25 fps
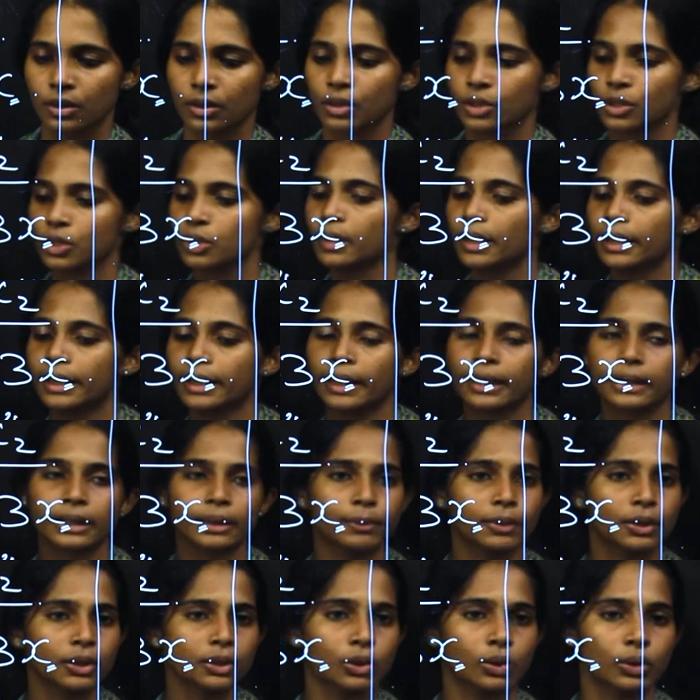So again,
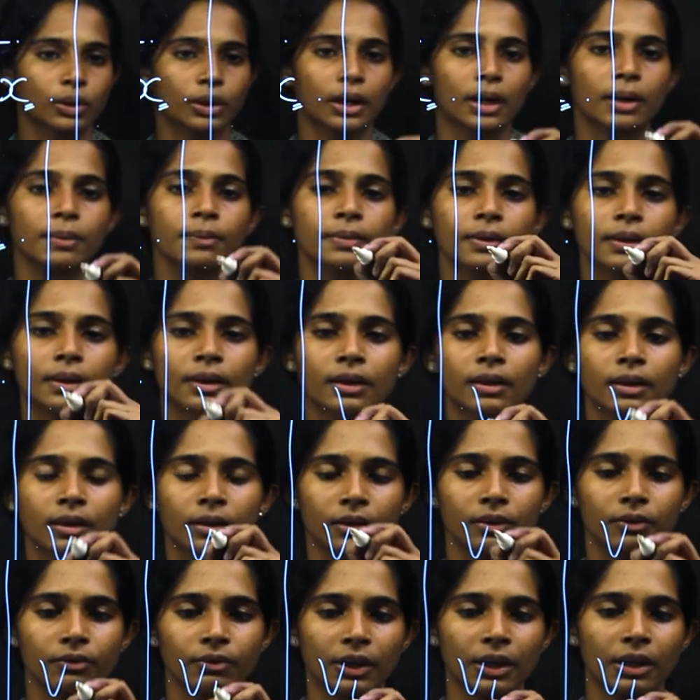
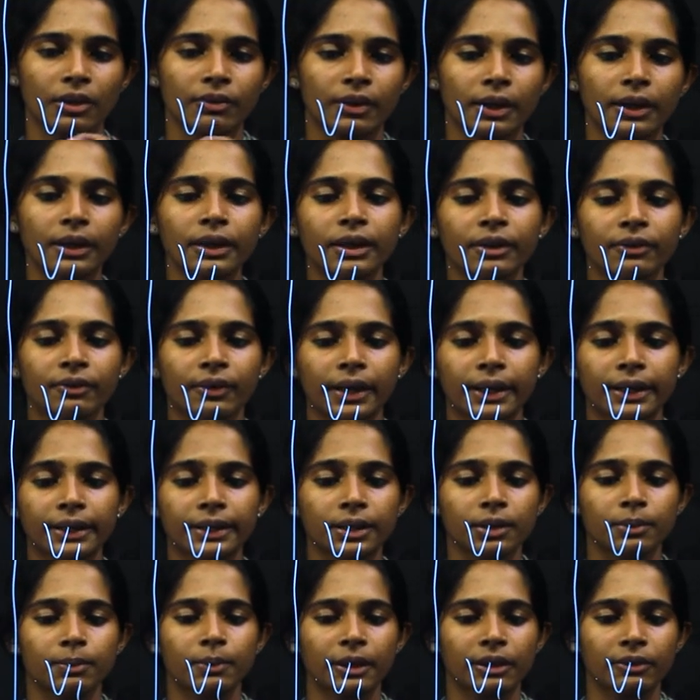V1
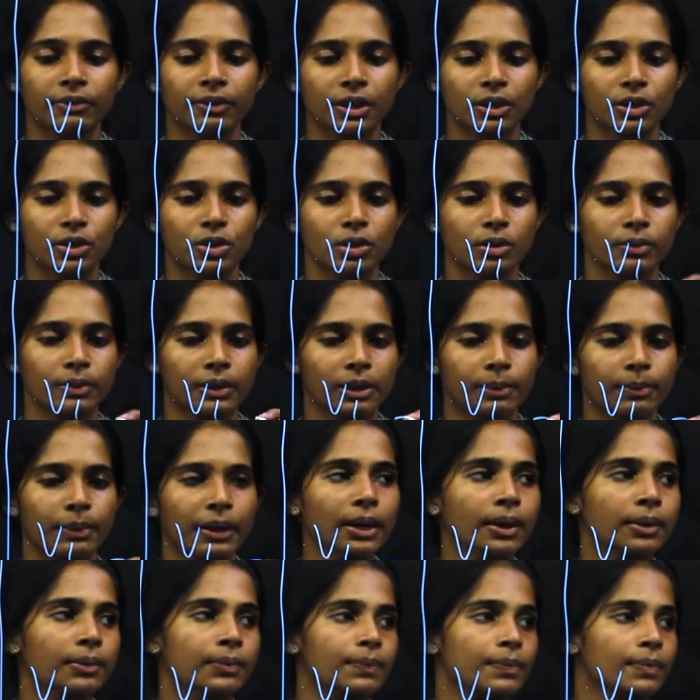divided by V2 will be
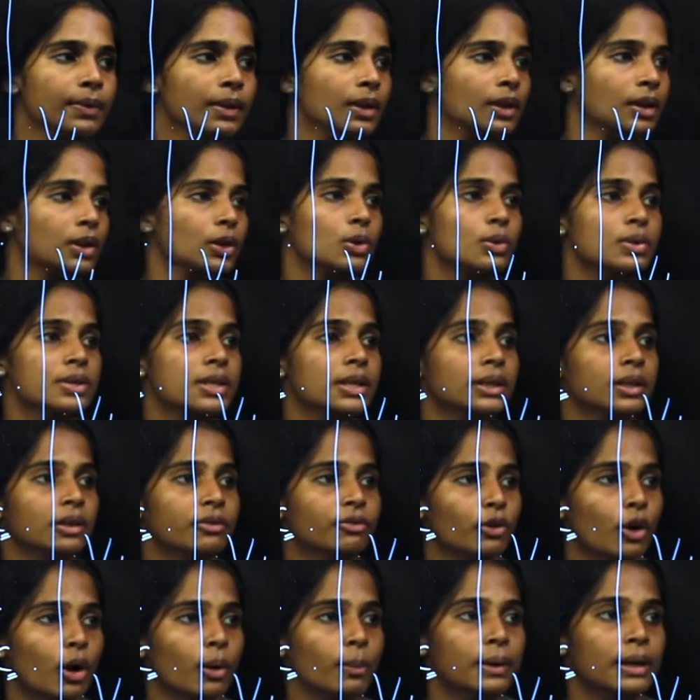using the
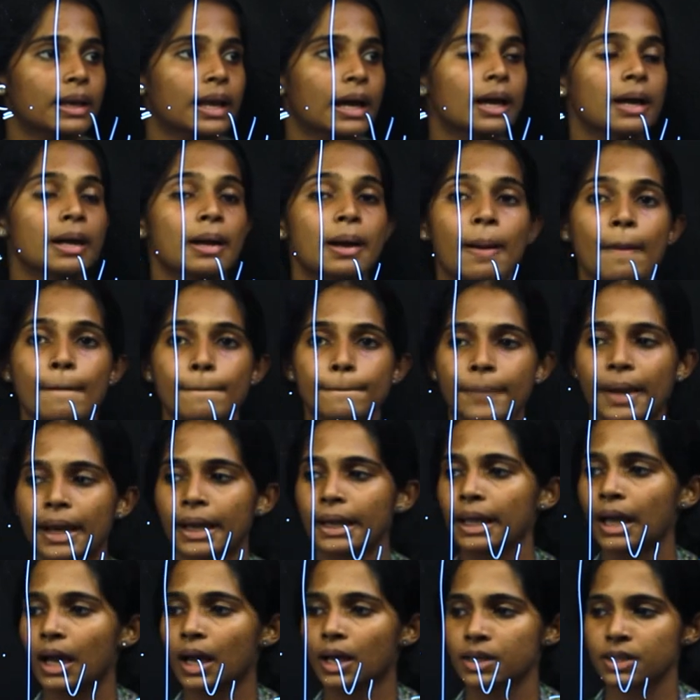formula pi
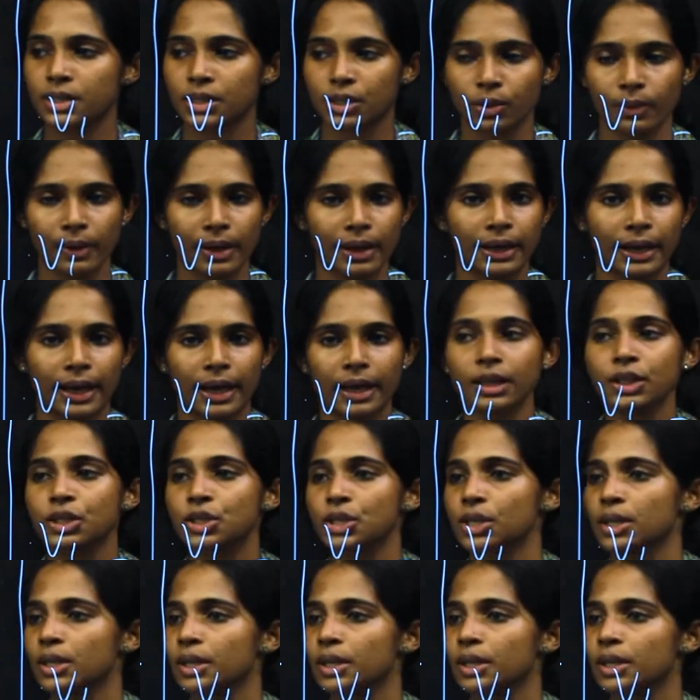r square h.